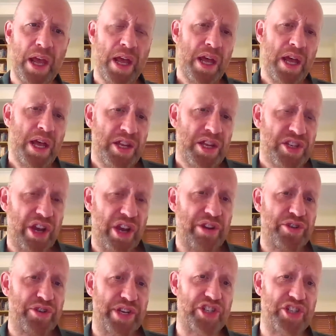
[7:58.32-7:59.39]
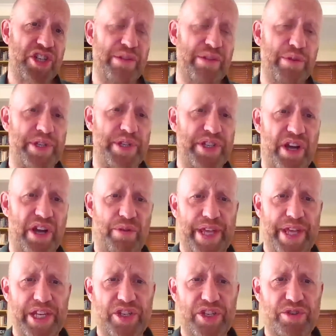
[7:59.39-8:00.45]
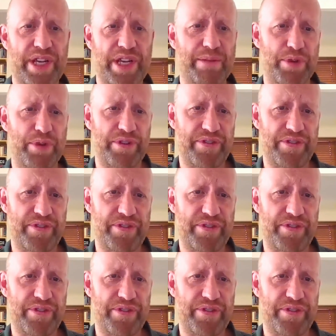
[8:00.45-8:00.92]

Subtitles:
So traditionally, we would start with history and move through